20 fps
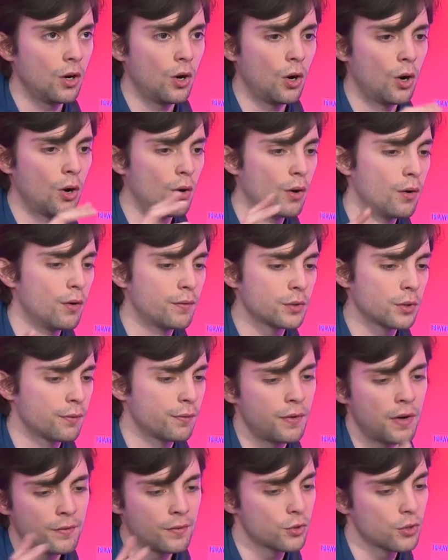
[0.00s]
of
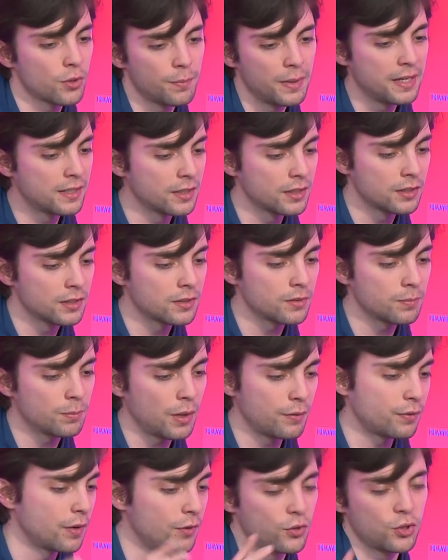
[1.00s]
sort of 500 meters
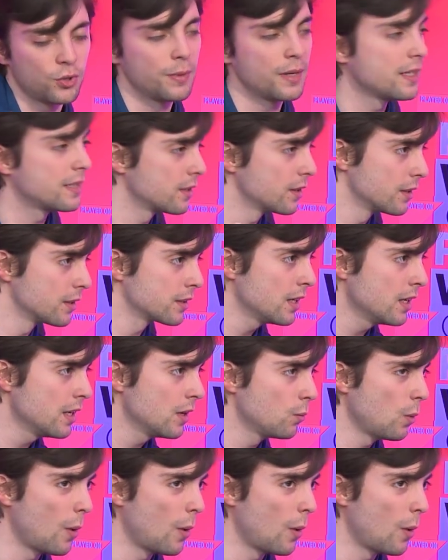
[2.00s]
by 500 meters,